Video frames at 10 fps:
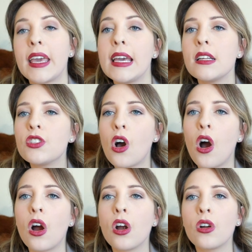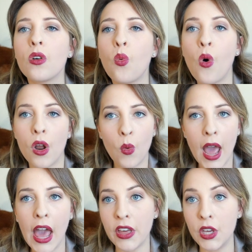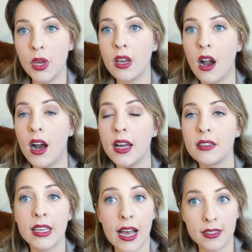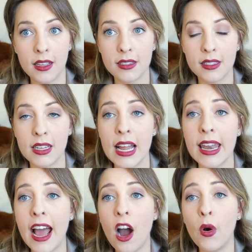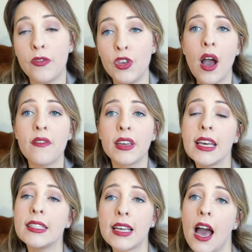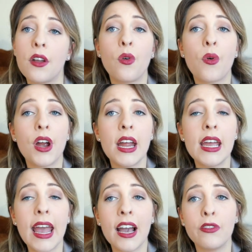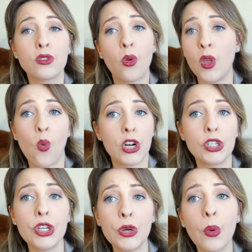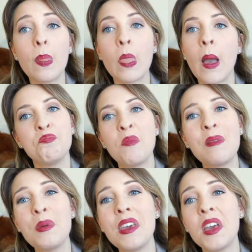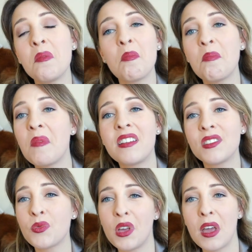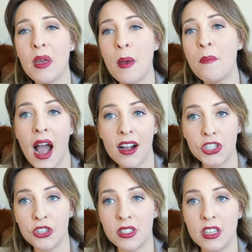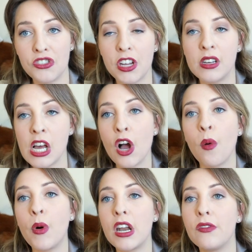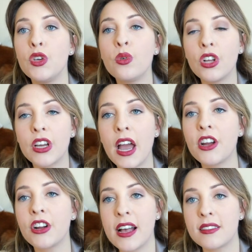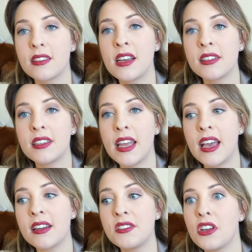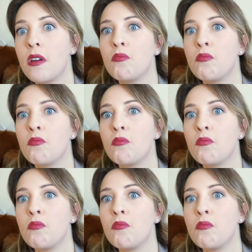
Kids are one way that you can cut the guest list. Now, if you have a kids category and there's only one or two, maybe it doesn't really impact your decision. But if you look at your guest list and